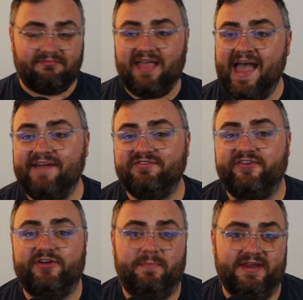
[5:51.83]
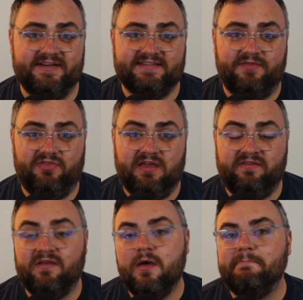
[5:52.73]
have different opinions on
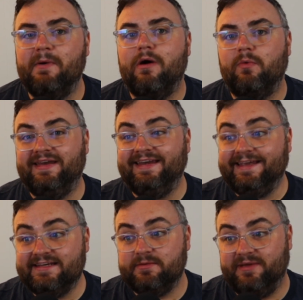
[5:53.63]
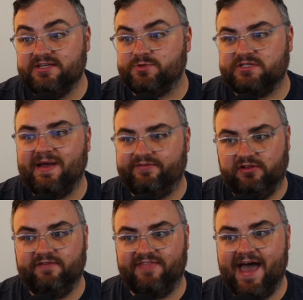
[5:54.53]
things, but what we need to be is
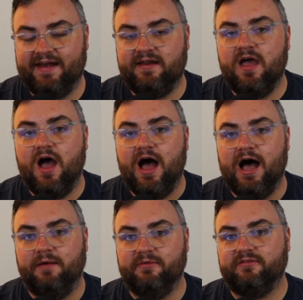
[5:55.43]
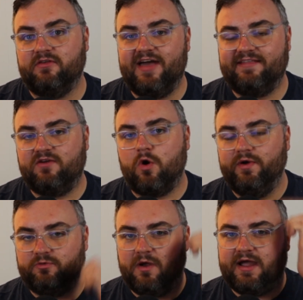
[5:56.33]
respectful of that. So that's
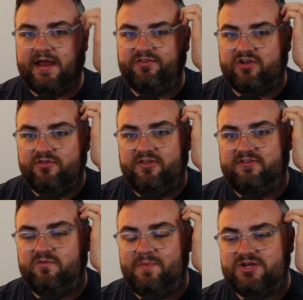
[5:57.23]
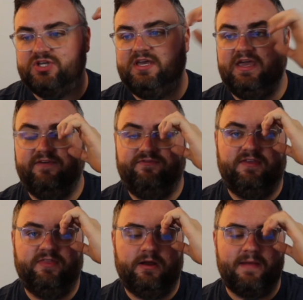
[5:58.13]
always where I kind of start this, especially if
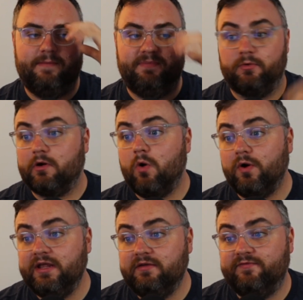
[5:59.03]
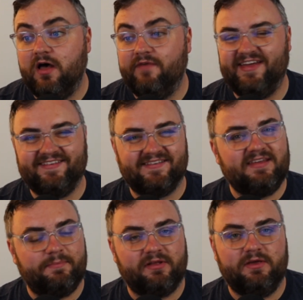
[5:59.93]
there might be a recording involved that isn't
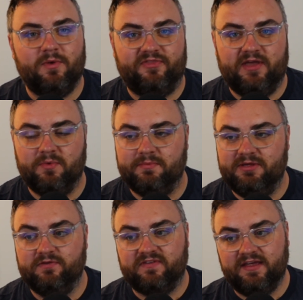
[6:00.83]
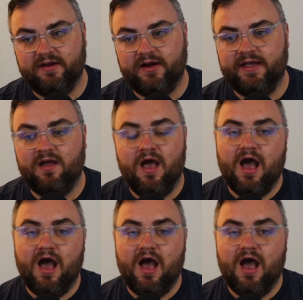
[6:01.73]
typically what they would be used to hearing,